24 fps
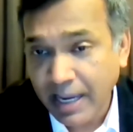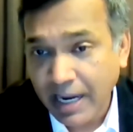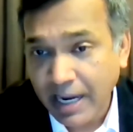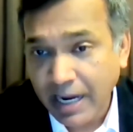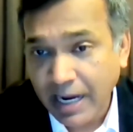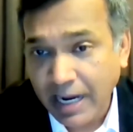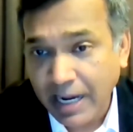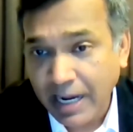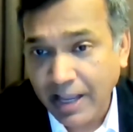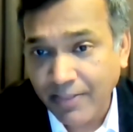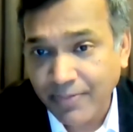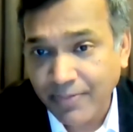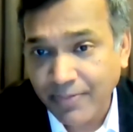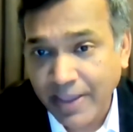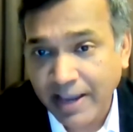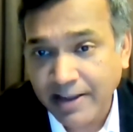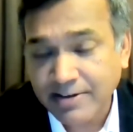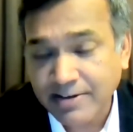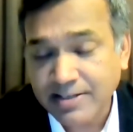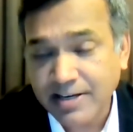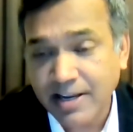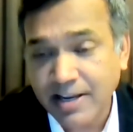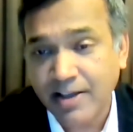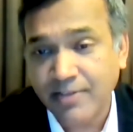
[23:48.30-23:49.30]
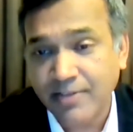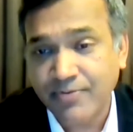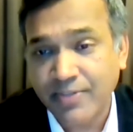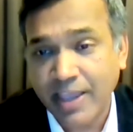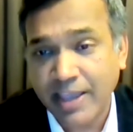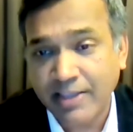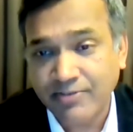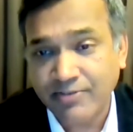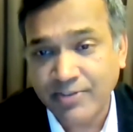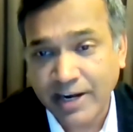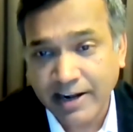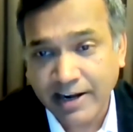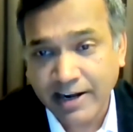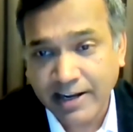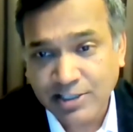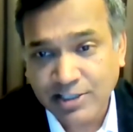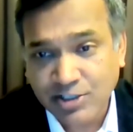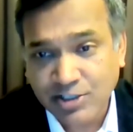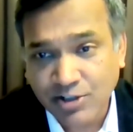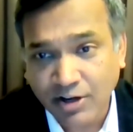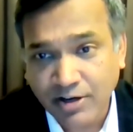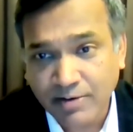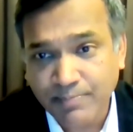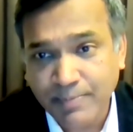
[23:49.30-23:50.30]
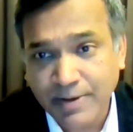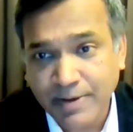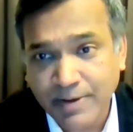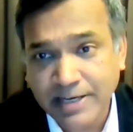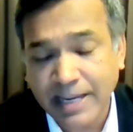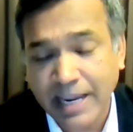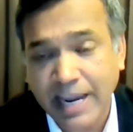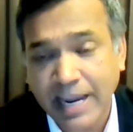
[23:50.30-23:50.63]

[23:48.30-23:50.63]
that there has not been